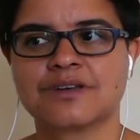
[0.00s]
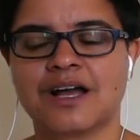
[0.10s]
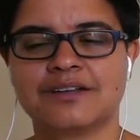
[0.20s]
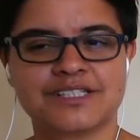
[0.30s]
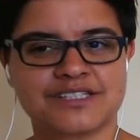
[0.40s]

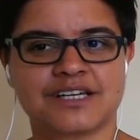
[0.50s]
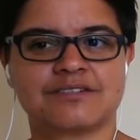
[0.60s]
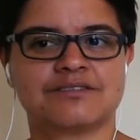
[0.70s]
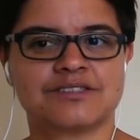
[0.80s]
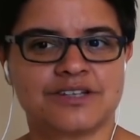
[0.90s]
And this,
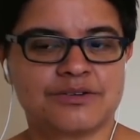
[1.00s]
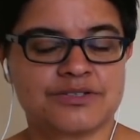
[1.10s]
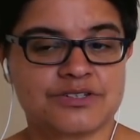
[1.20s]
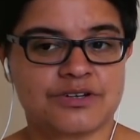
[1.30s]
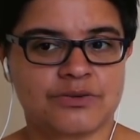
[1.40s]
you know,
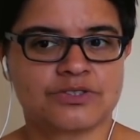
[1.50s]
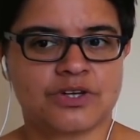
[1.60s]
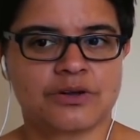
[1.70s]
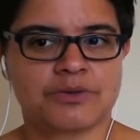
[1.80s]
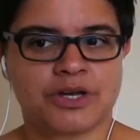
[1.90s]
this is a long
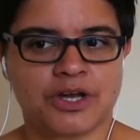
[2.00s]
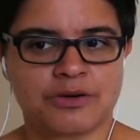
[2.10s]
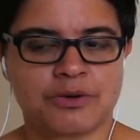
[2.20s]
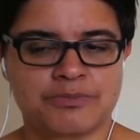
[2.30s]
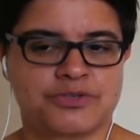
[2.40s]
time
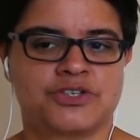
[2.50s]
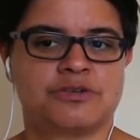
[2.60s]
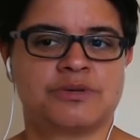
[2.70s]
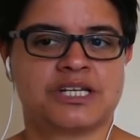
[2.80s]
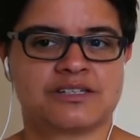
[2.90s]
ago. I'm
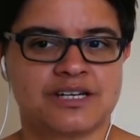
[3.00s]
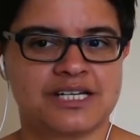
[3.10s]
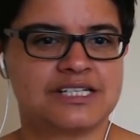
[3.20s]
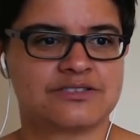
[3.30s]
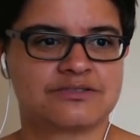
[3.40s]
assuming it's at
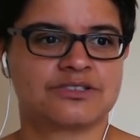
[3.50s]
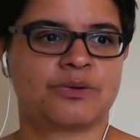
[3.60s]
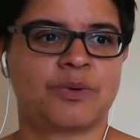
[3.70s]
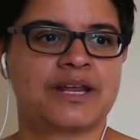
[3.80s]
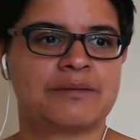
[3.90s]
least
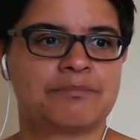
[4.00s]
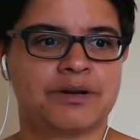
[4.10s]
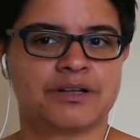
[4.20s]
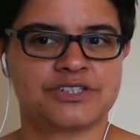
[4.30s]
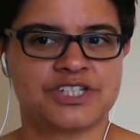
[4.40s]
20
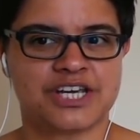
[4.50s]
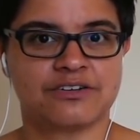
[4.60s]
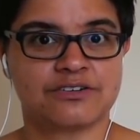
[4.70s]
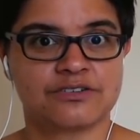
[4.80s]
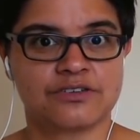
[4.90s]
plus
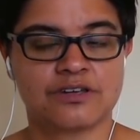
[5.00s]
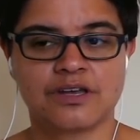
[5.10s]
years.